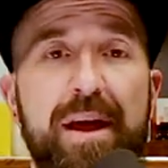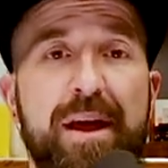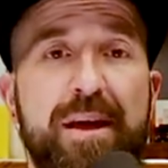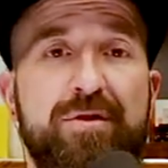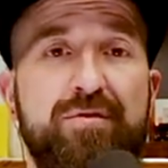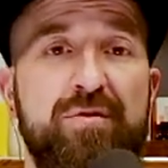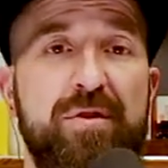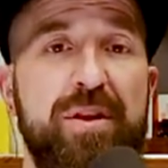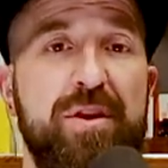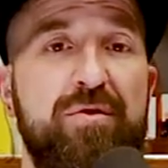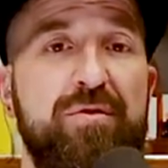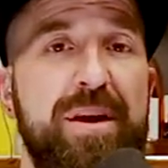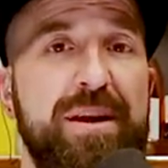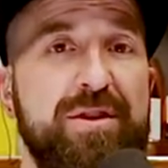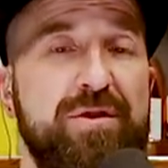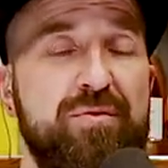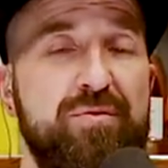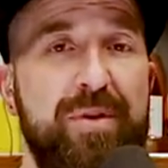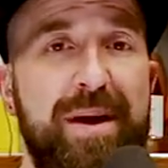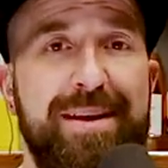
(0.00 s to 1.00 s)
It's really
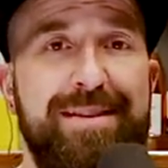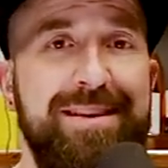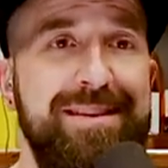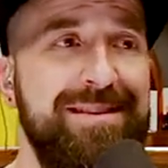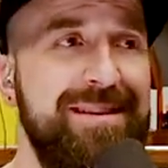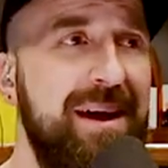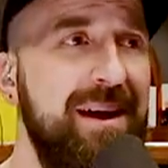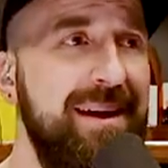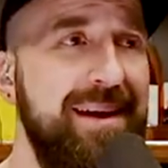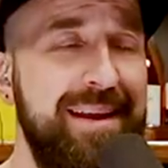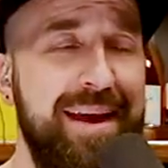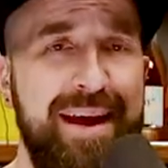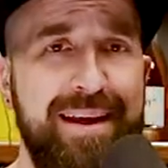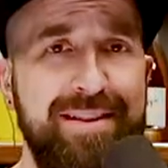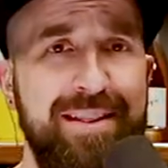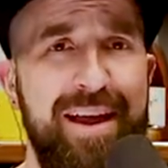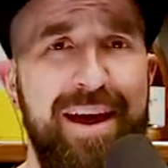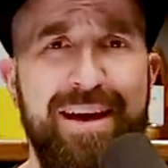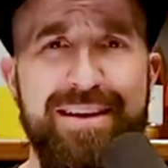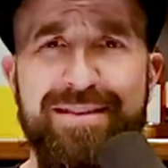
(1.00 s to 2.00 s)
great to write these
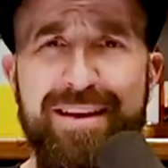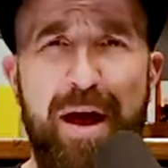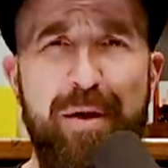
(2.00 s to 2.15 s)
headlines.